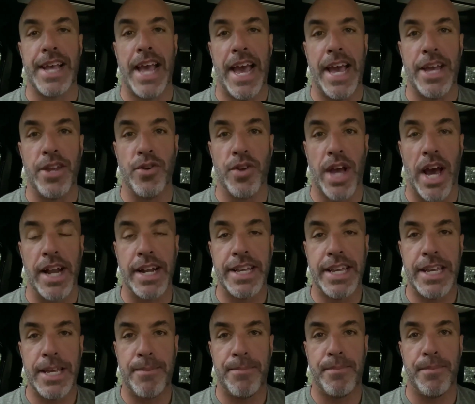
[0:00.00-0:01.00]
hey, you got to
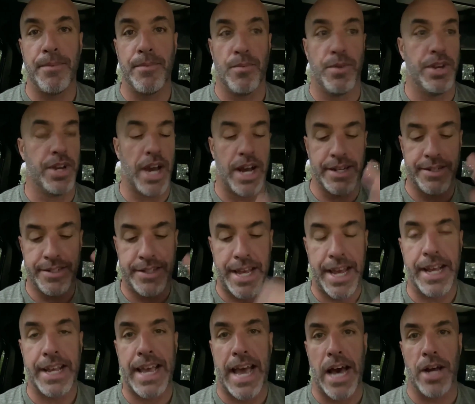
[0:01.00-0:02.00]
keep, you got to stay
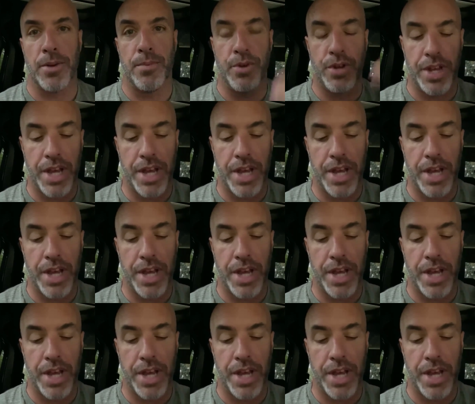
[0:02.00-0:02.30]
accountable.